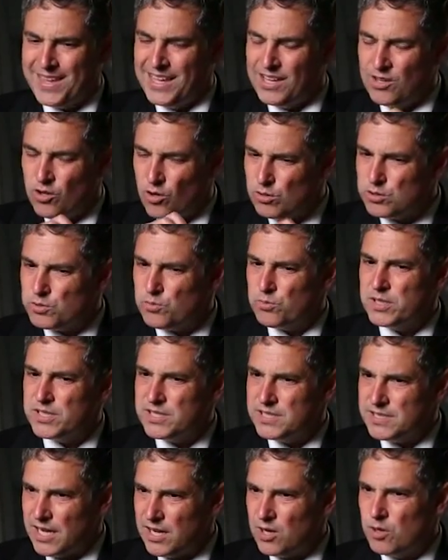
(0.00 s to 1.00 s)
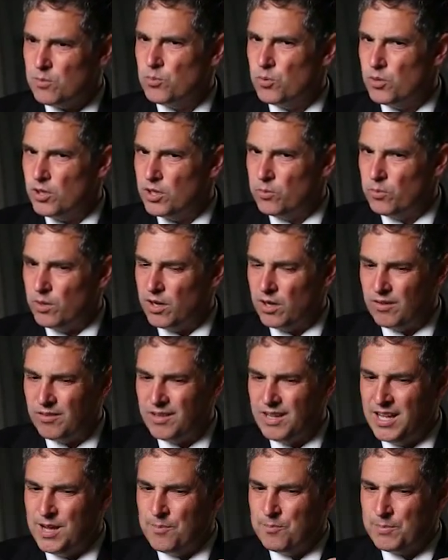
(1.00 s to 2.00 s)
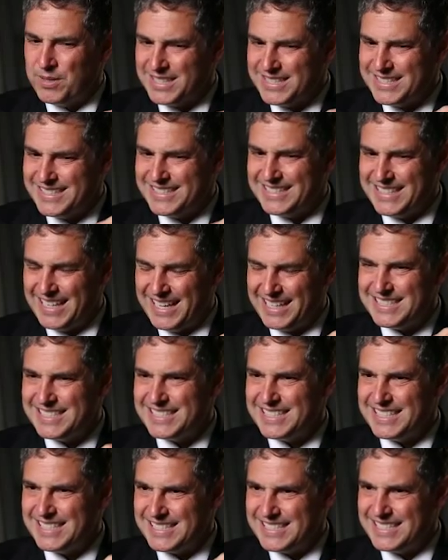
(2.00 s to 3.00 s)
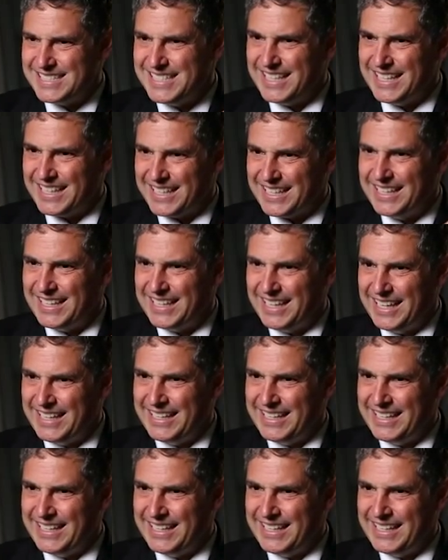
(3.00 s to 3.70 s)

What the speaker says: it goes through the center pretty well, but it tends to stick.